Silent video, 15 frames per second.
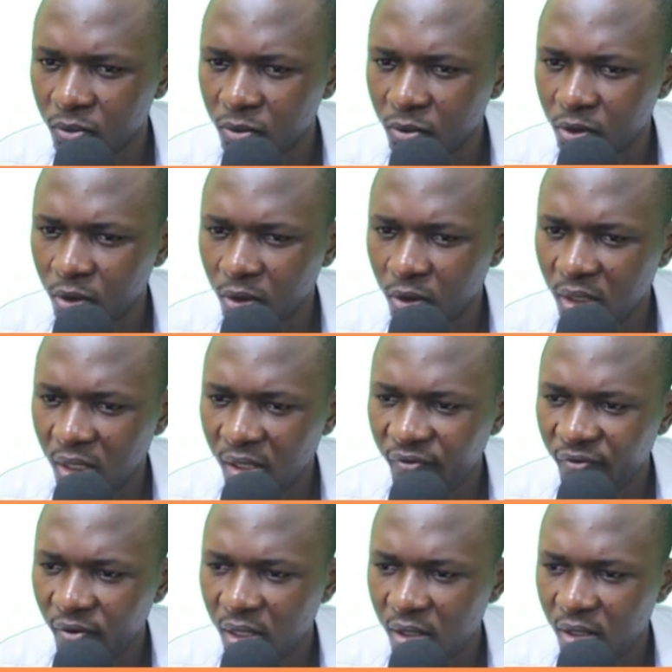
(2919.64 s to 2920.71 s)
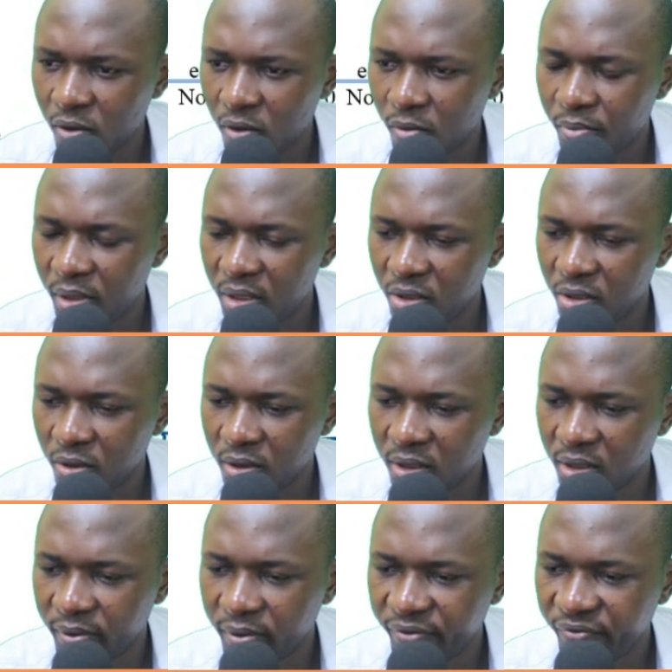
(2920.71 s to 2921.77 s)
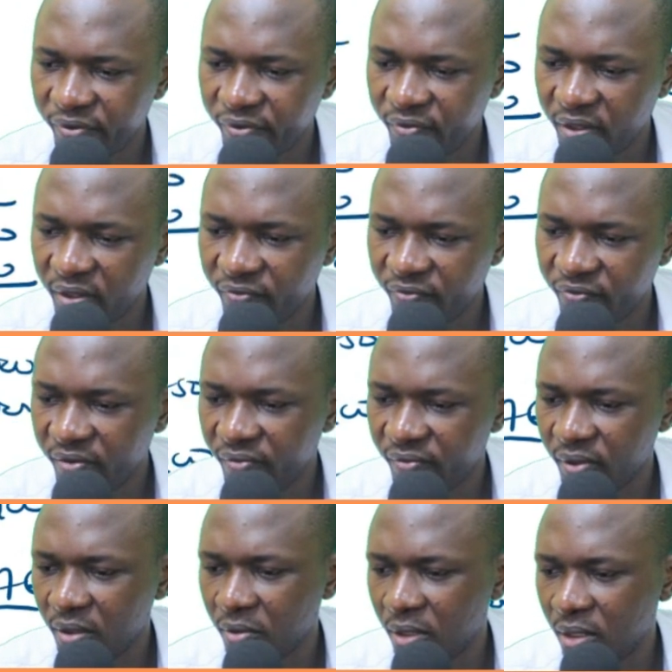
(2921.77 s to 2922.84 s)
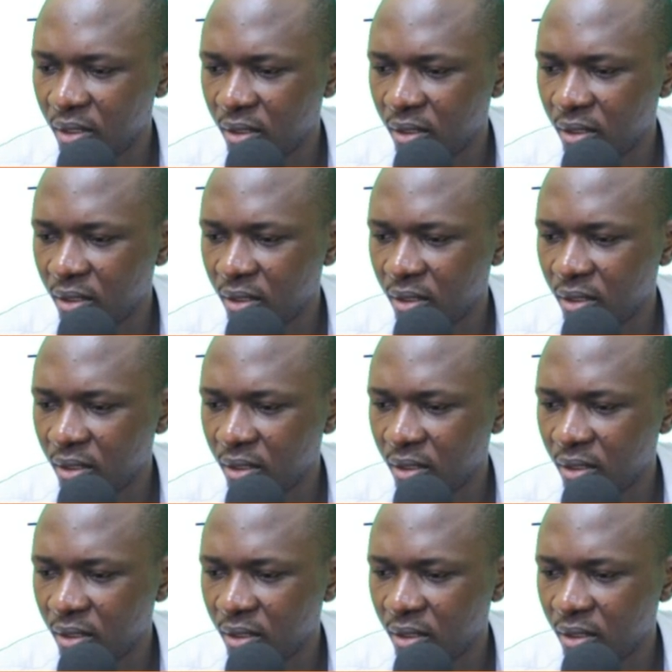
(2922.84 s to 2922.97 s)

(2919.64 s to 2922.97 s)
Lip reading: So telephone and competition 750 and 500.